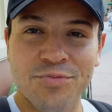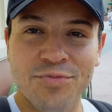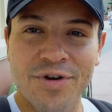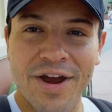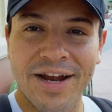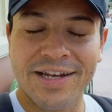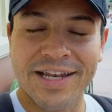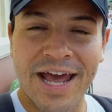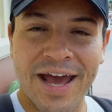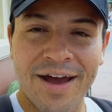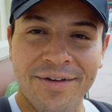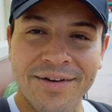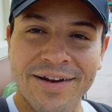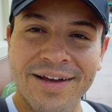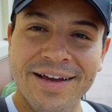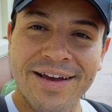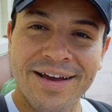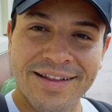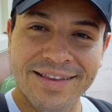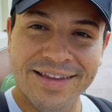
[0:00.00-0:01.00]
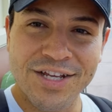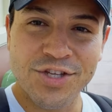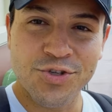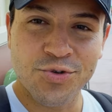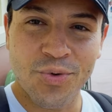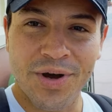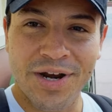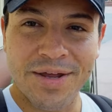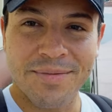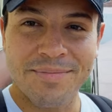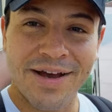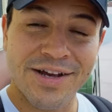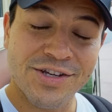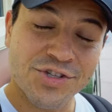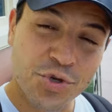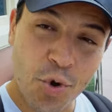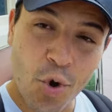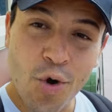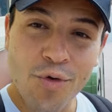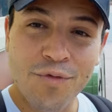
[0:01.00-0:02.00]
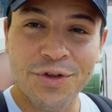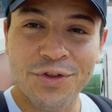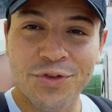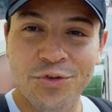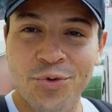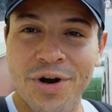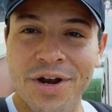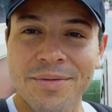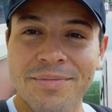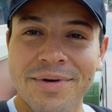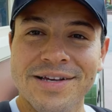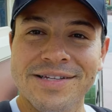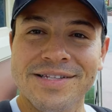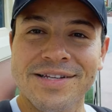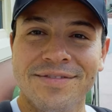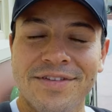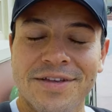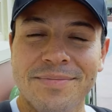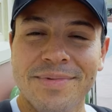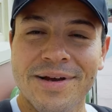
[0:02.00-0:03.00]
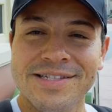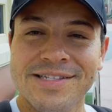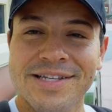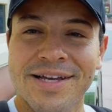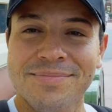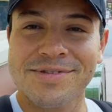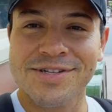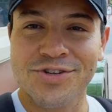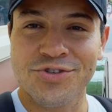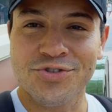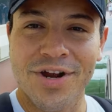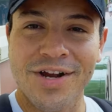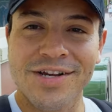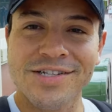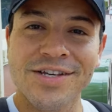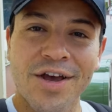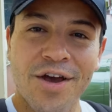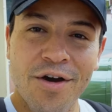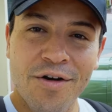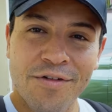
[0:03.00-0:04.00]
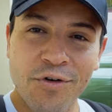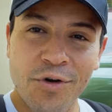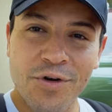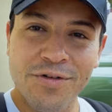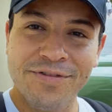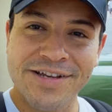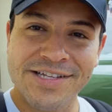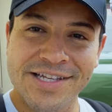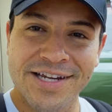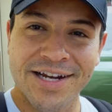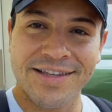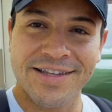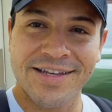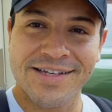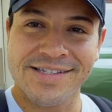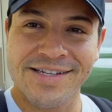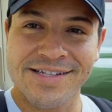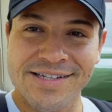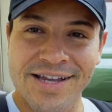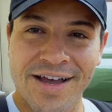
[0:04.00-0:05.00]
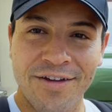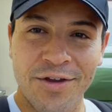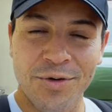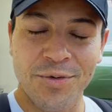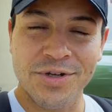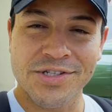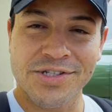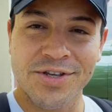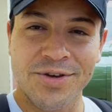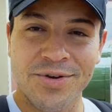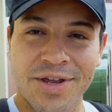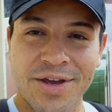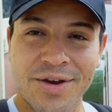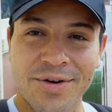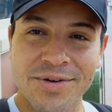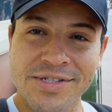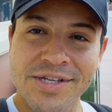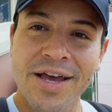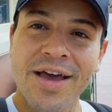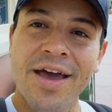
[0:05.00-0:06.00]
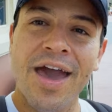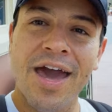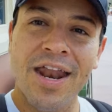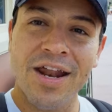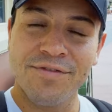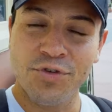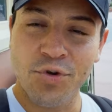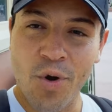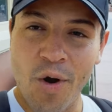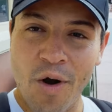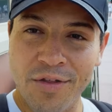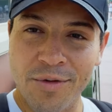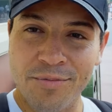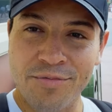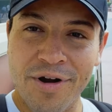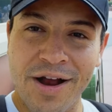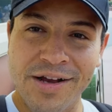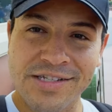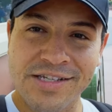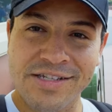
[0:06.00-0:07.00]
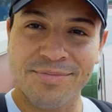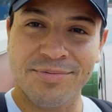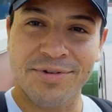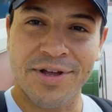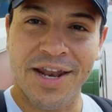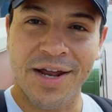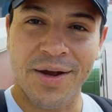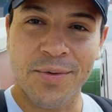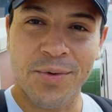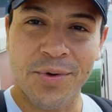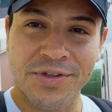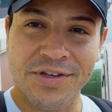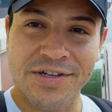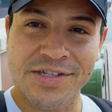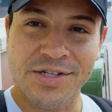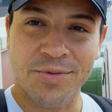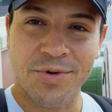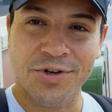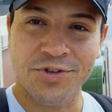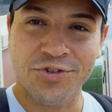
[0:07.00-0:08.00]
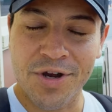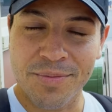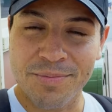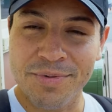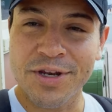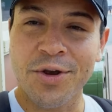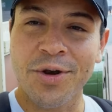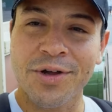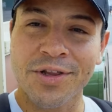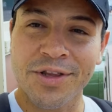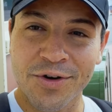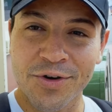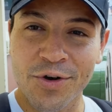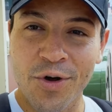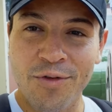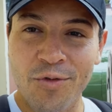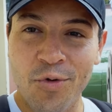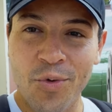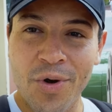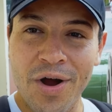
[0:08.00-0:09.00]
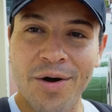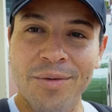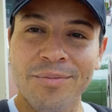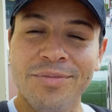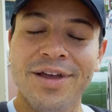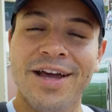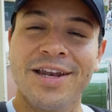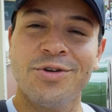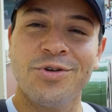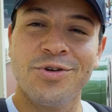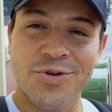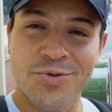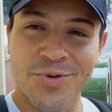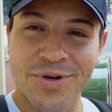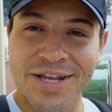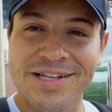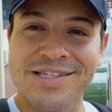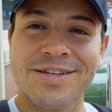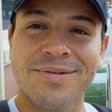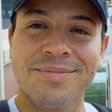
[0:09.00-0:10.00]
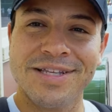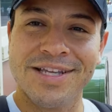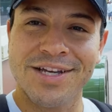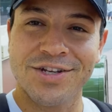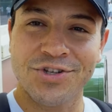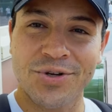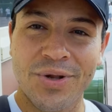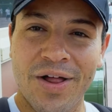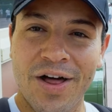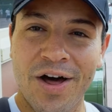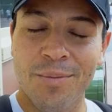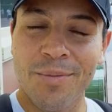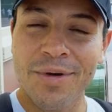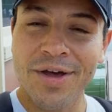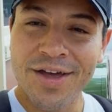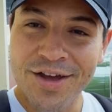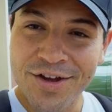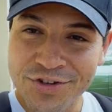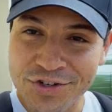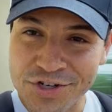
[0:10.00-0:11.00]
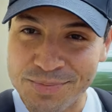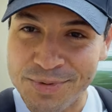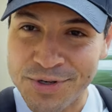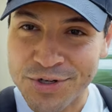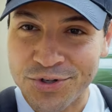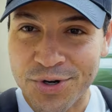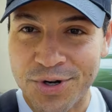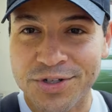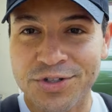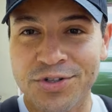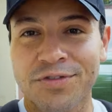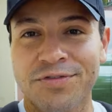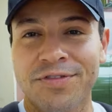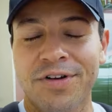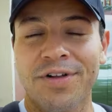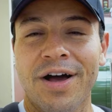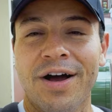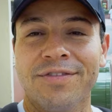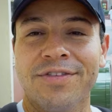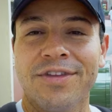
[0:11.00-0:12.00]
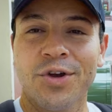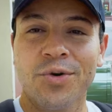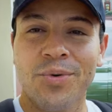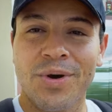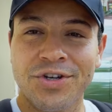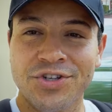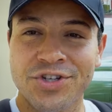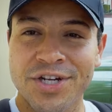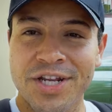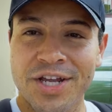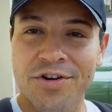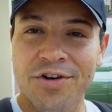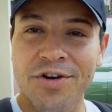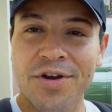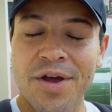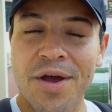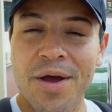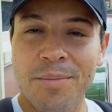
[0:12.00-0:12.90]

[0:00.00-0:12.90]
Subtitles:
to break down the 20 best or over the 20 best of the best tips and tricks for visiting Disney's Hollywood Studios. And if you are in the process of planning a Walt Disney World trip and you're a little overwhelmed and you do need some additional help, just be sure to fill out the questionnaire